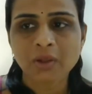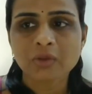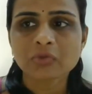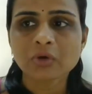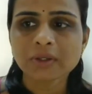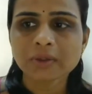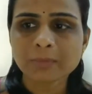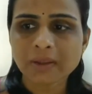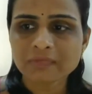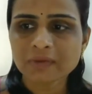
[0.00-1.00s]
So it
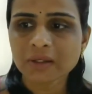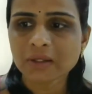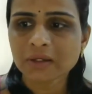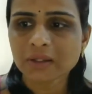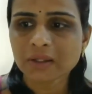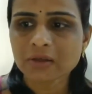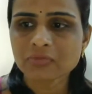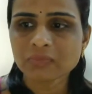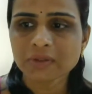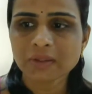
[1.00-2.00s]
basically
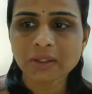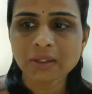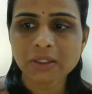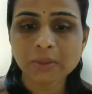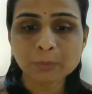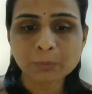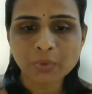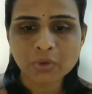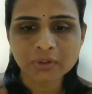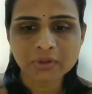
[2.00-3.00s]
deals with the
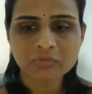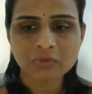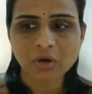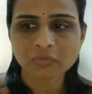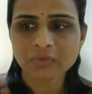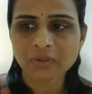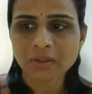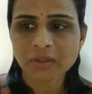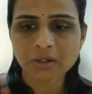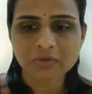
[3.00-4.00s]
importance of
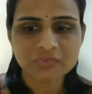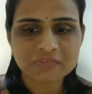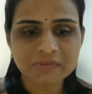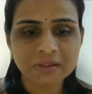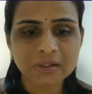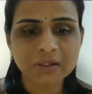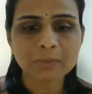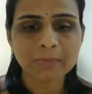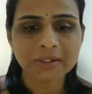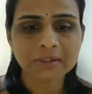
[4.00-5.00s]
the physical,
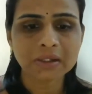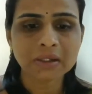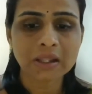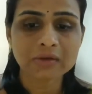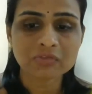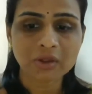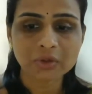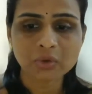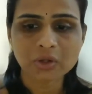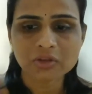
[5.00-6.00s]
mental and
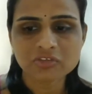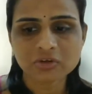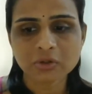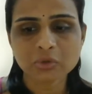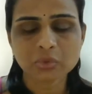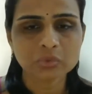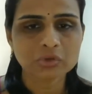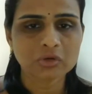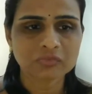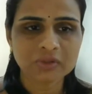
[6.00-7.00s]
psychological
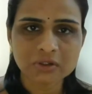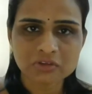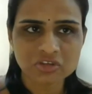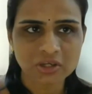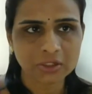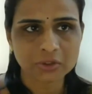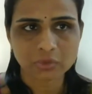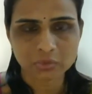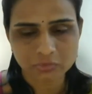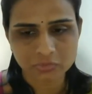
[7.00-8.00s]
growth of the child
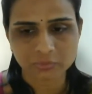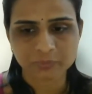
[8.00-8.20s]
also.